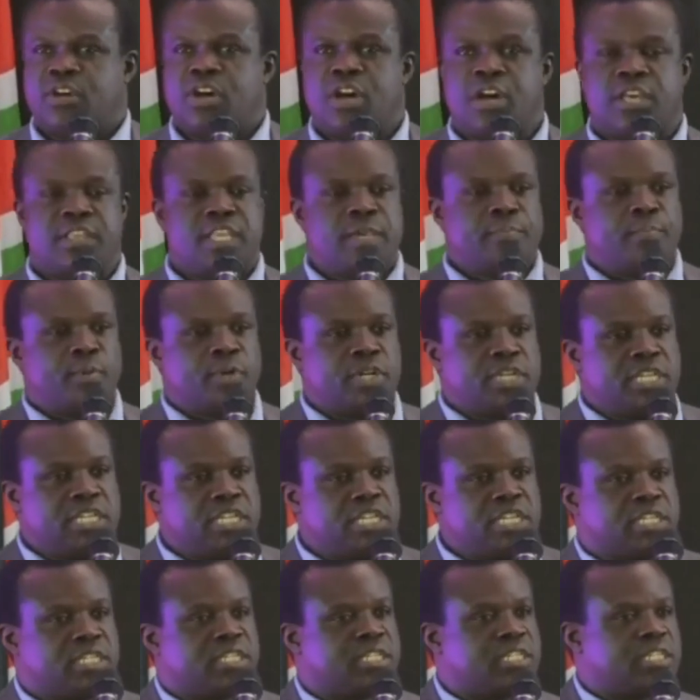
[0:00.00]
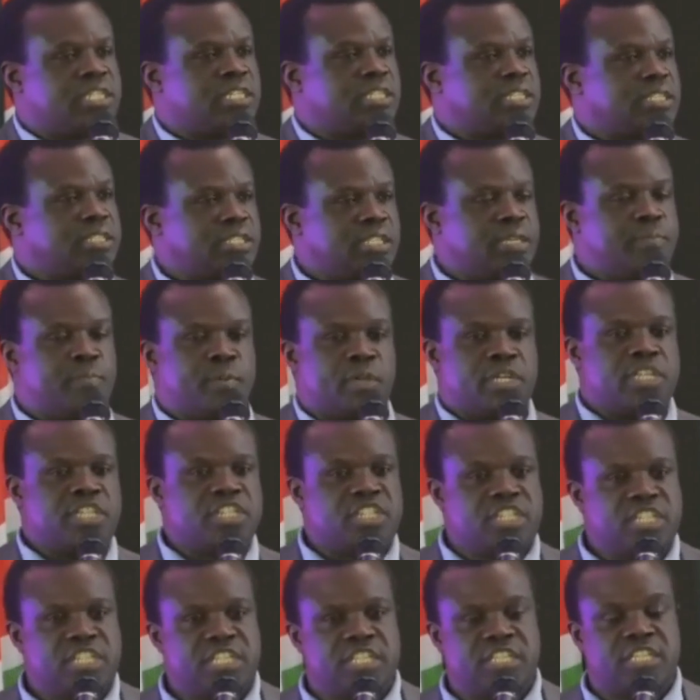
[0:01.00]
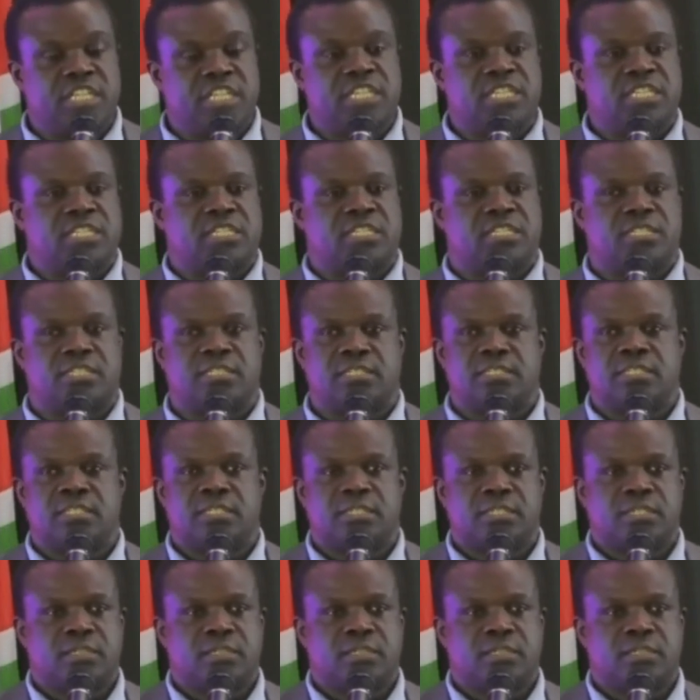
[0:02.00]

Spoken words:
Oh, the police did this.